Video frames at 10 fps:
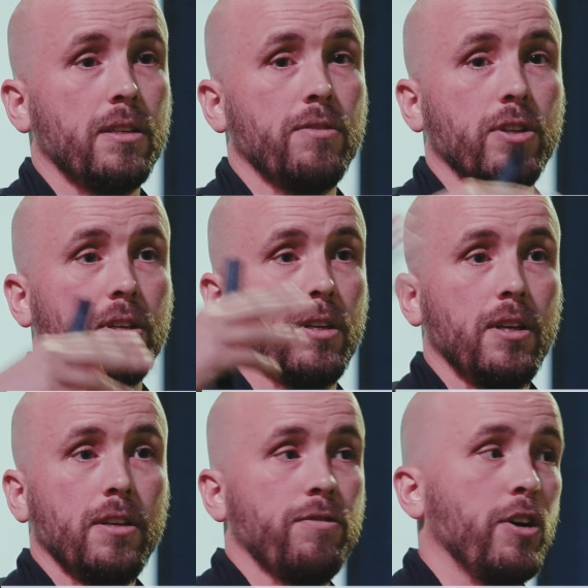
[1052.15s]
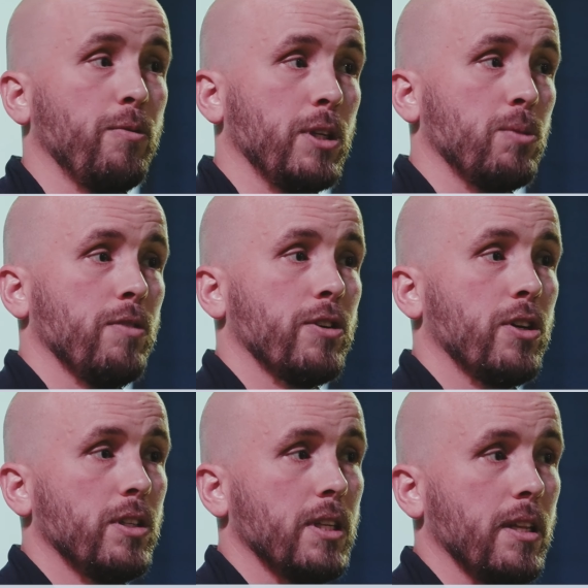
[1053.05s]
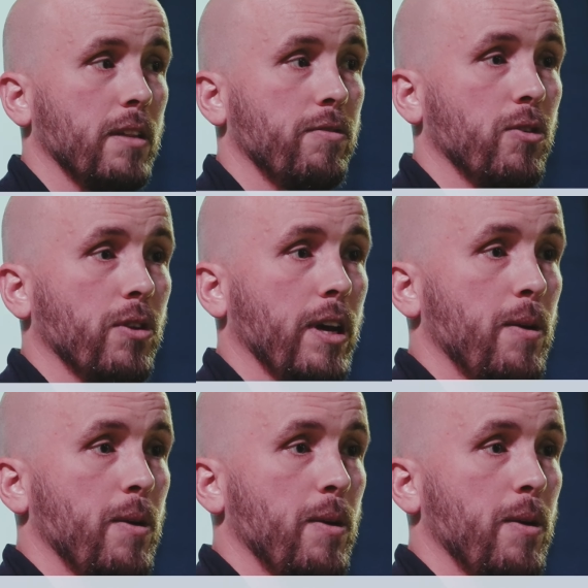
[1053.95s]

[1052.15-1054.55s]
you've got 5 weeks worth of content for